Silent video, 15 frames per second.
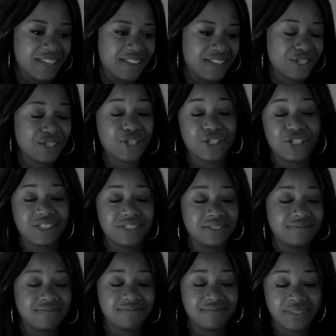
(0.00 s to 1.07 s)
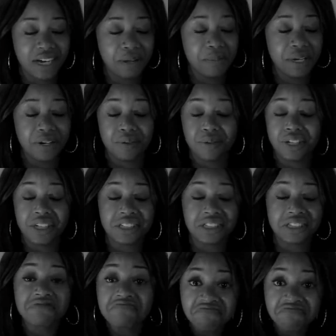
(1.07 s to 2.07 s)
There's a girl that I met at work